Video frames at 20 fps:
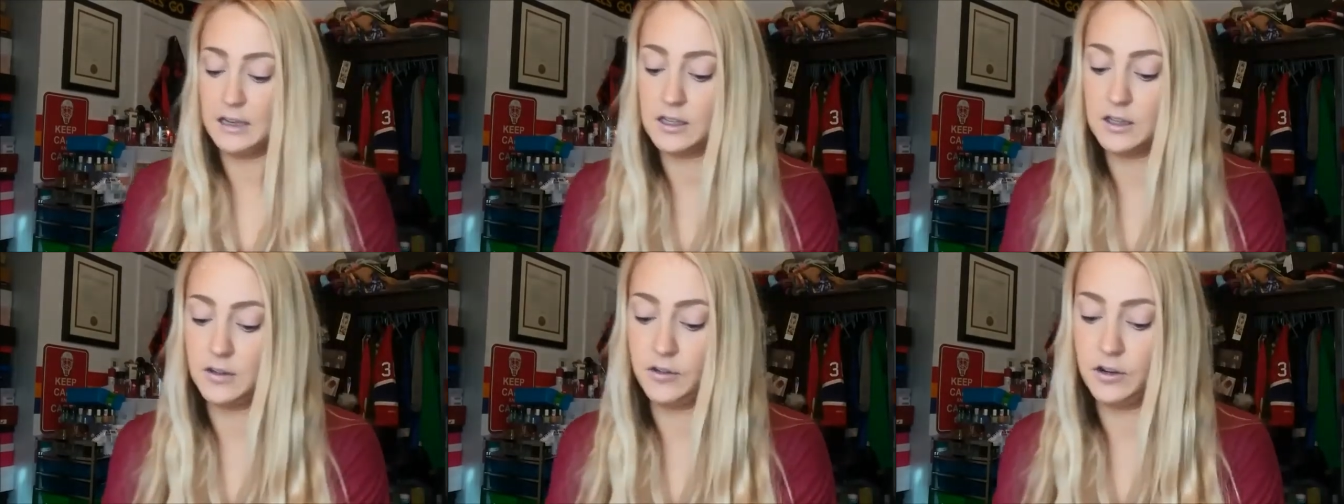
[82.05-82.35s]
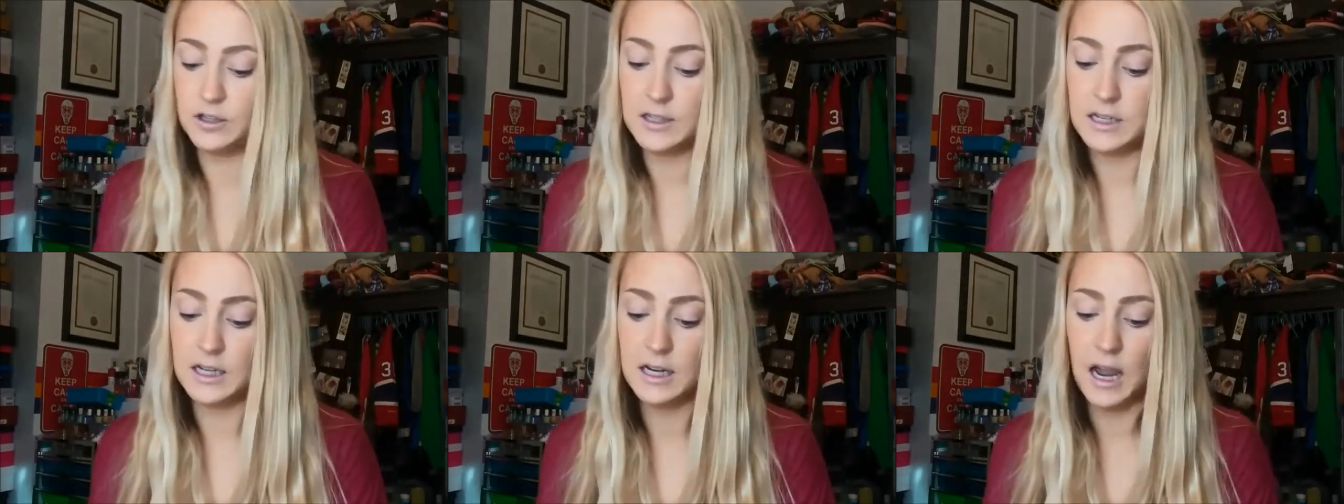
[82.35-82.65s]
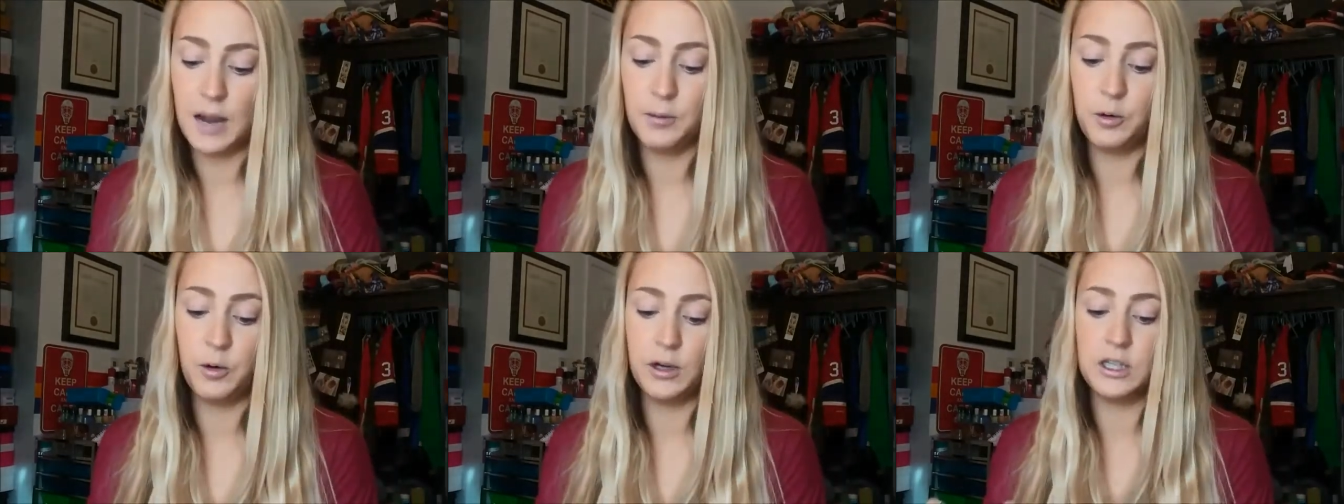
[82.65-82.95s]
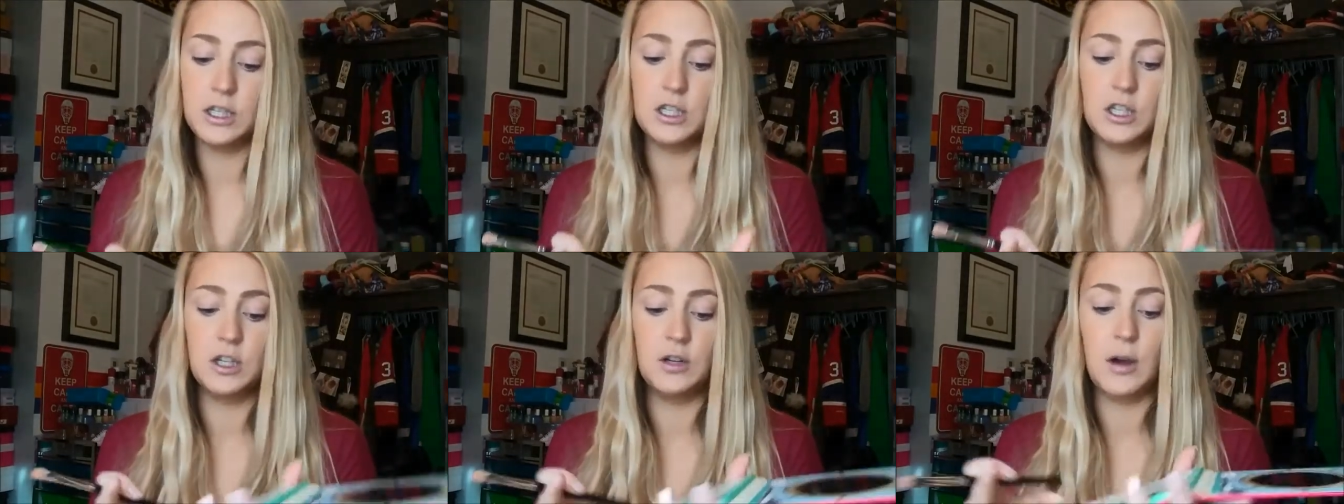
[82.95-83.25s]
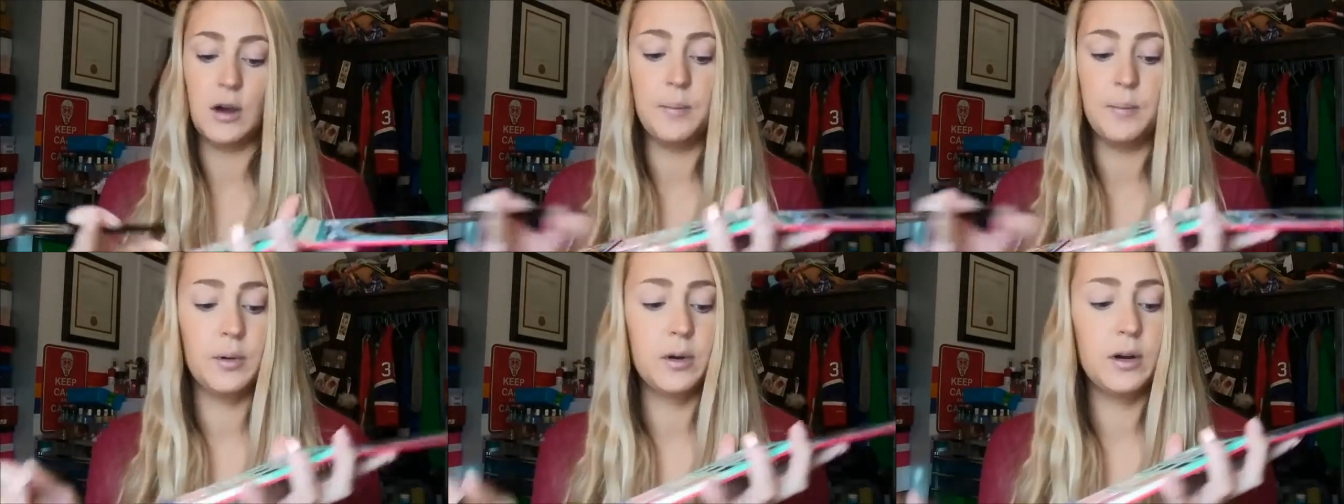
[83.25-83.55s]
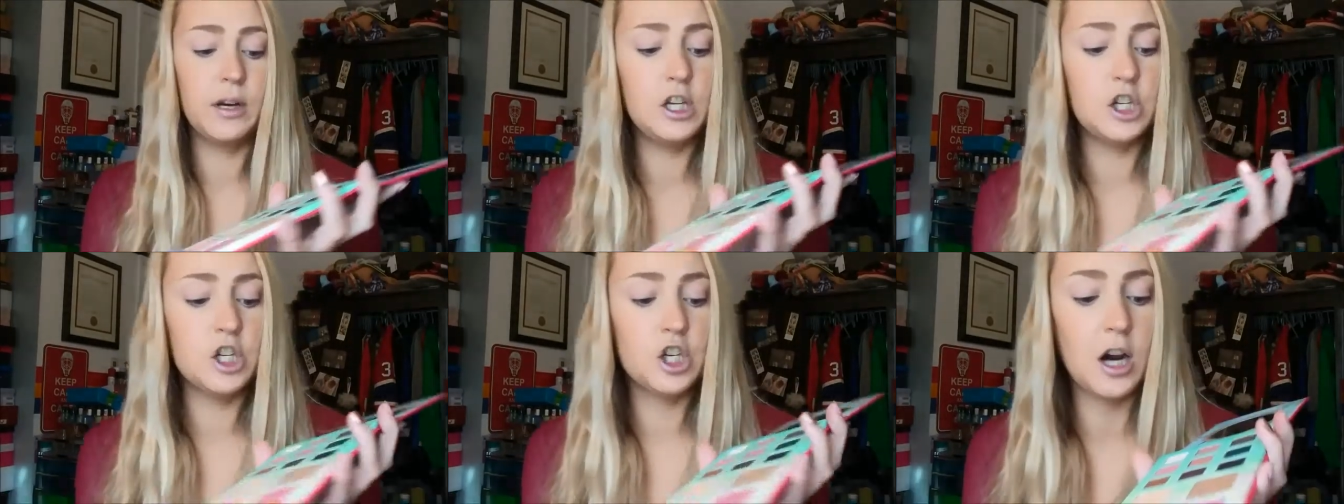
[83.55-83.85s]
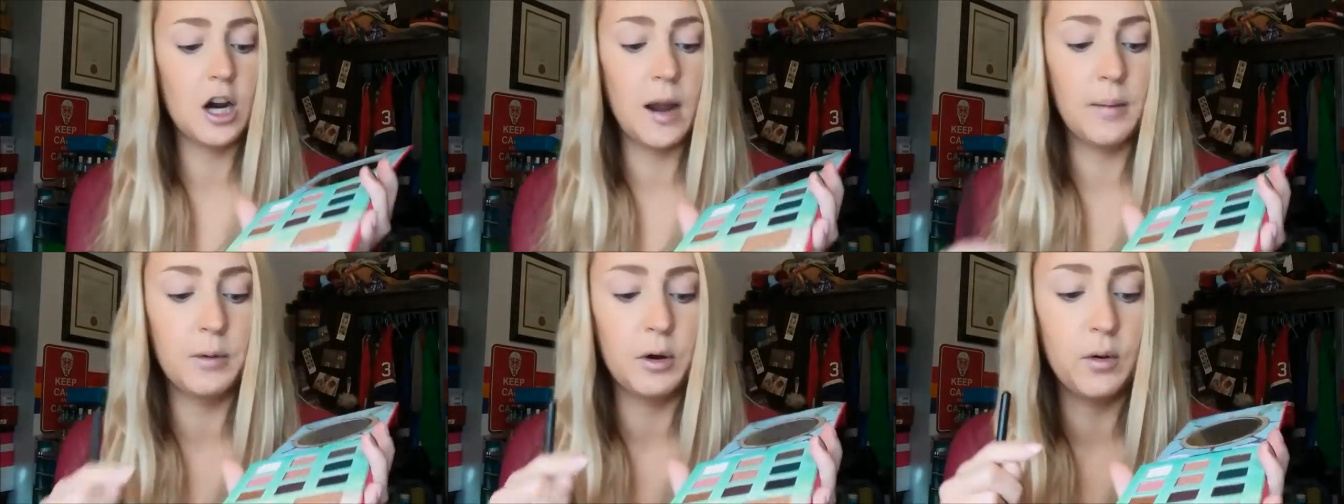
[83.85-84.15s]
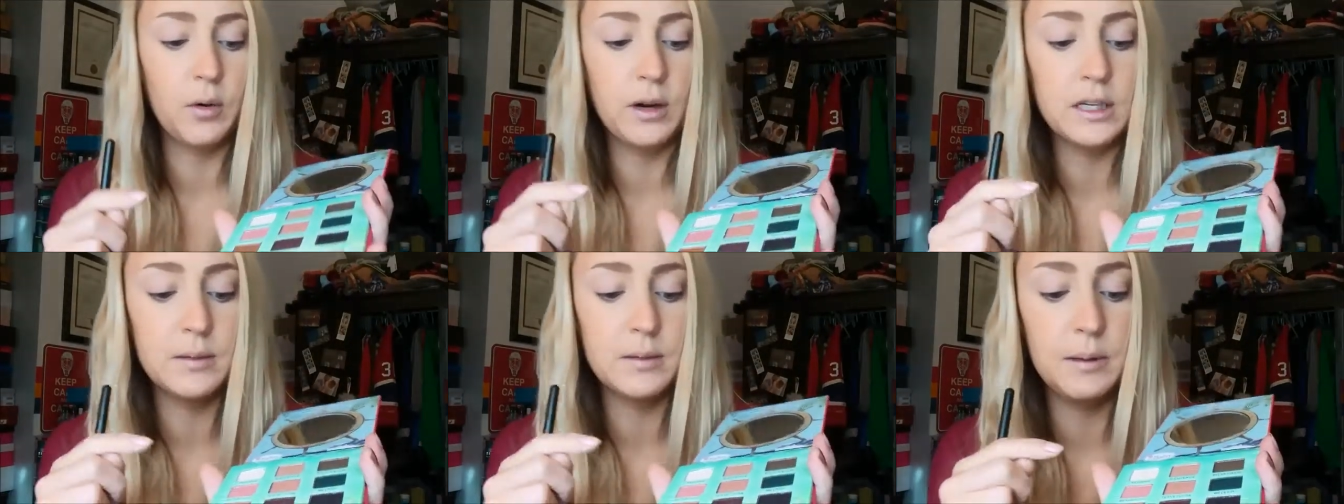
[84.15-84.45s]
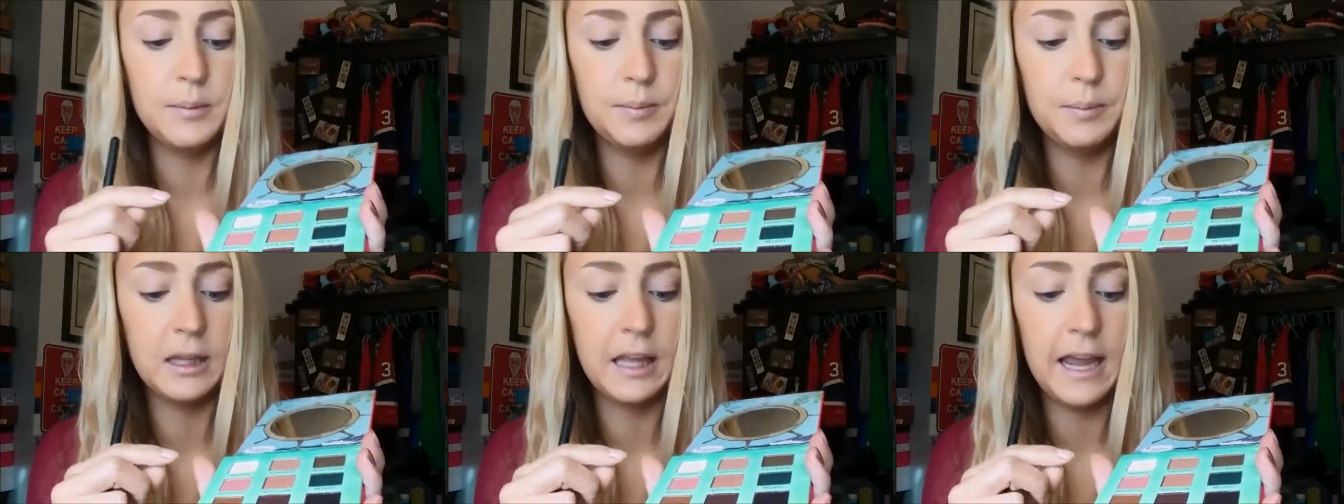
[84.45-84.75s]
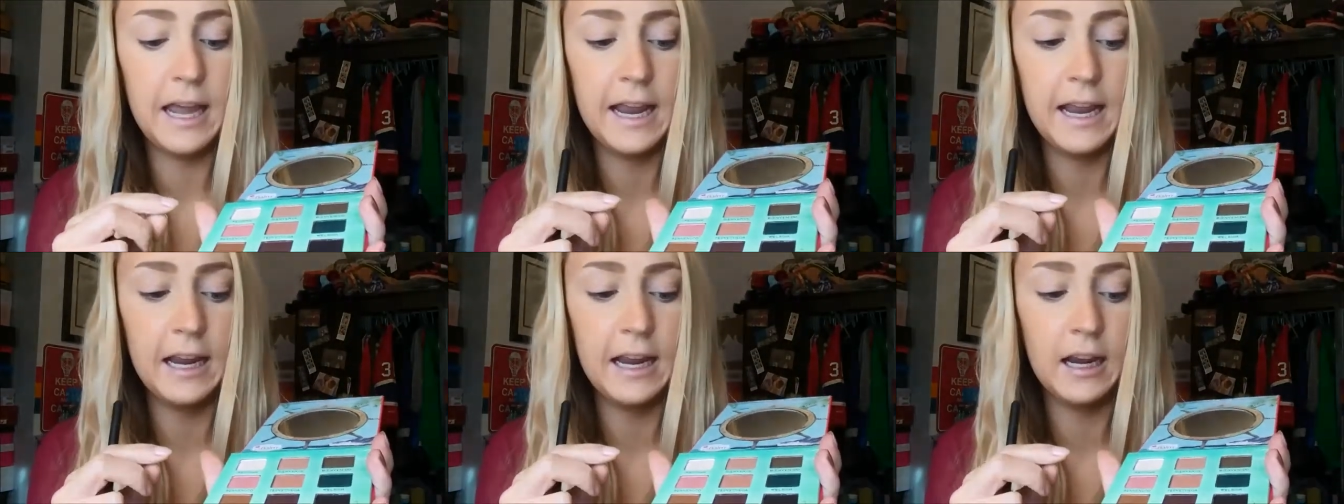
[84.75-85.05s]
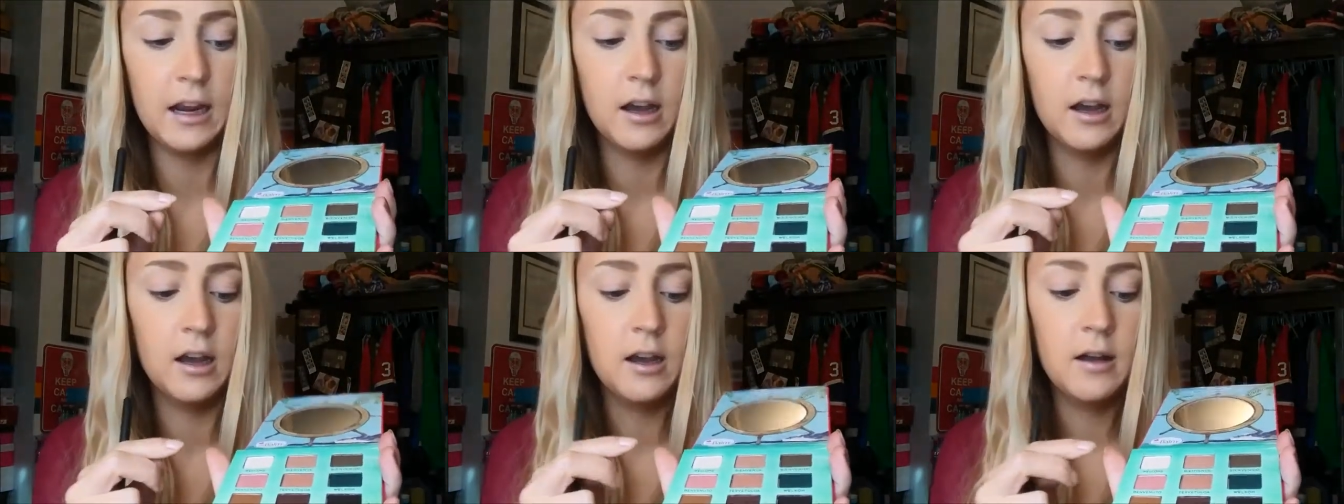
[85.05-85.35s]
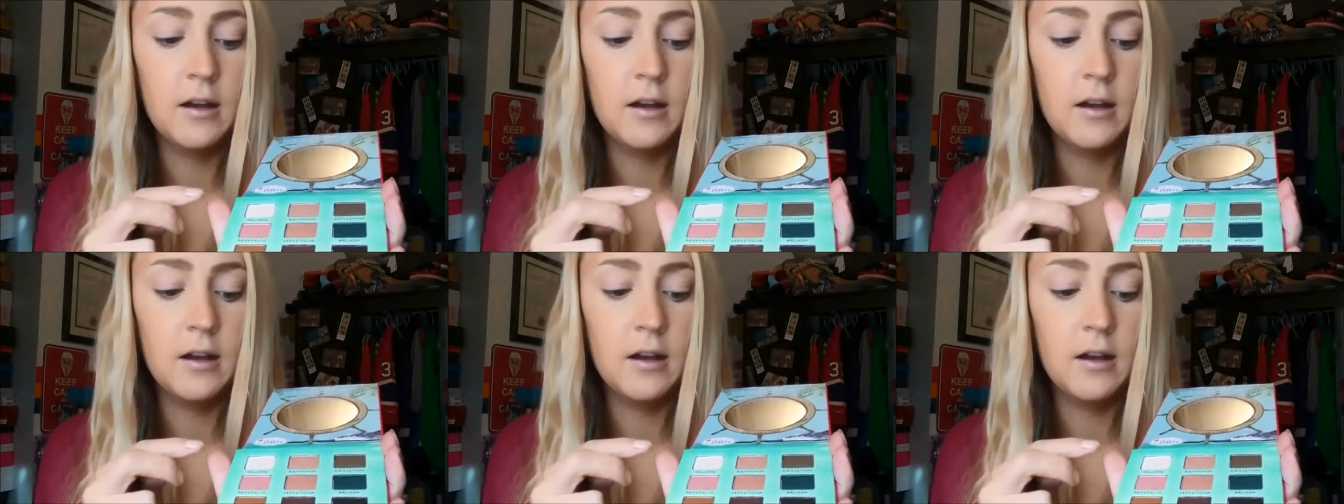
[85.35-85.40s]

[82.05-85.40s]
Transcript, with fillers: So the first thing I'm going to do, I'm pretty sure I'm going to be playing